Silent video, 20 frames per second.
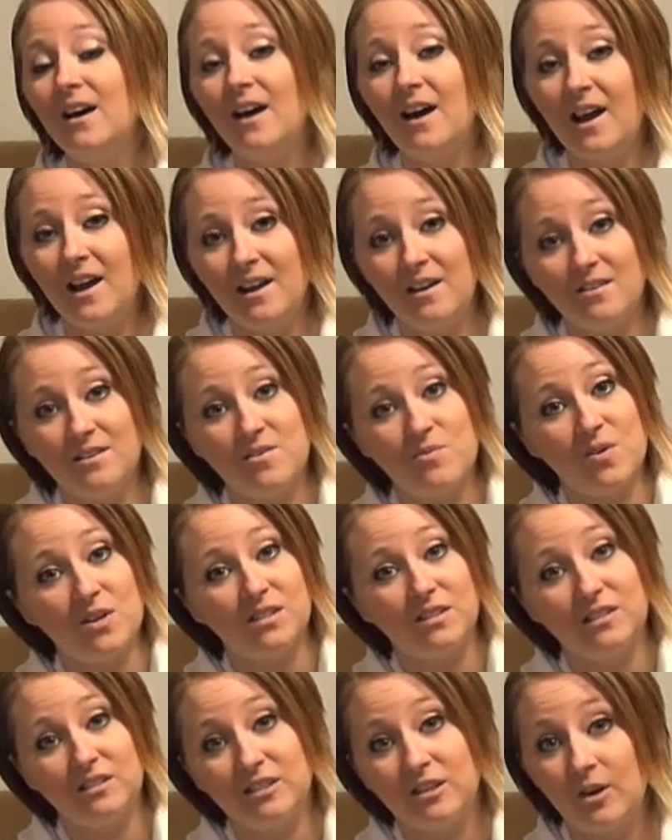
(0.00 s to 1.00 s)
Ireland
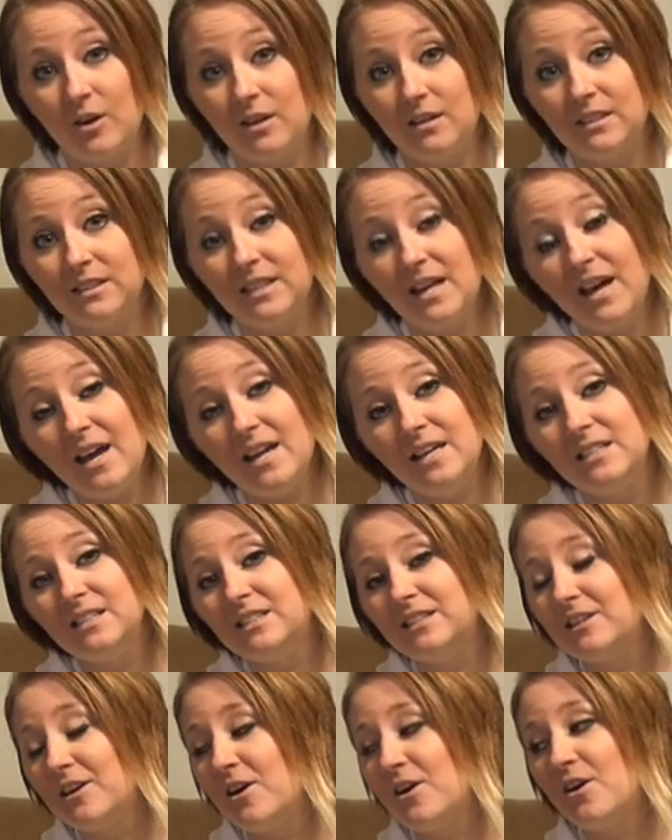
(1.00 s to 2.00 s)
wants to go outside,
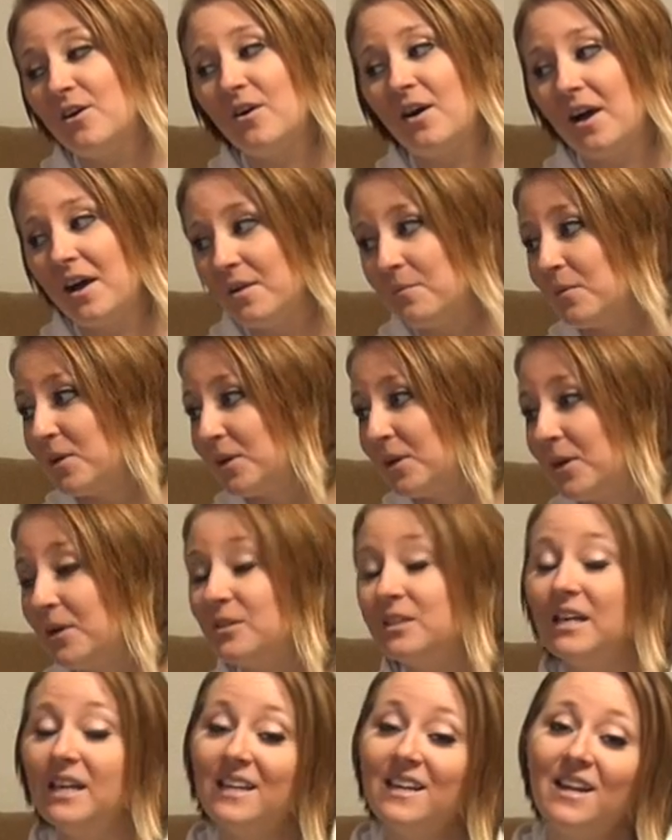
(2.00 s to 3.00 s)
so I'm going to go
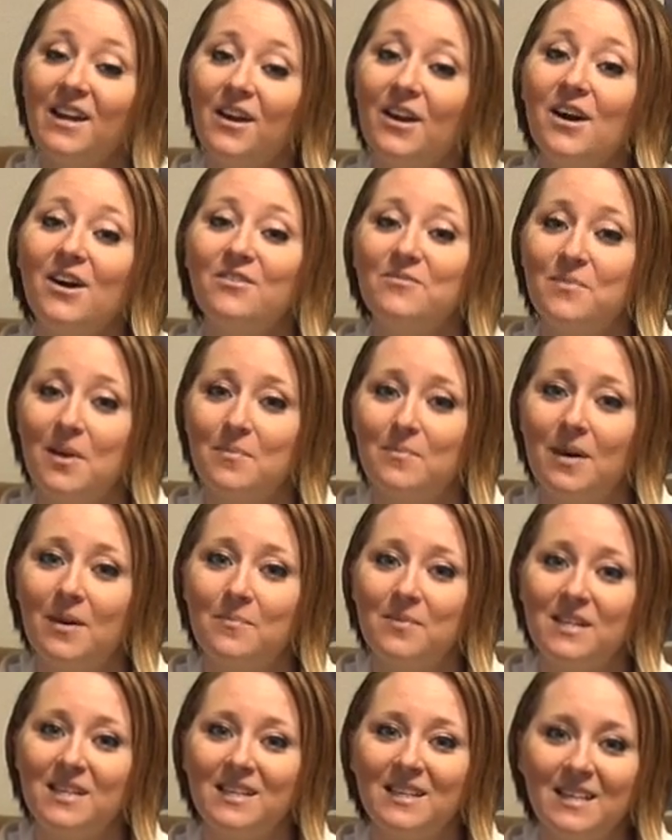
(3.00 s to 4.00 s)
take care of my
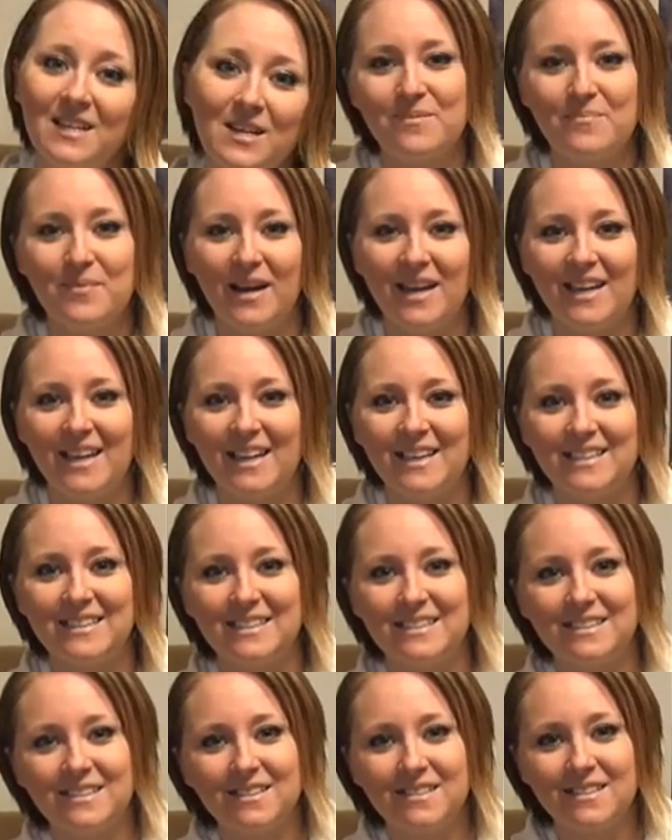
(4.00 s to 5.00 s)
puppy. Bye, guys.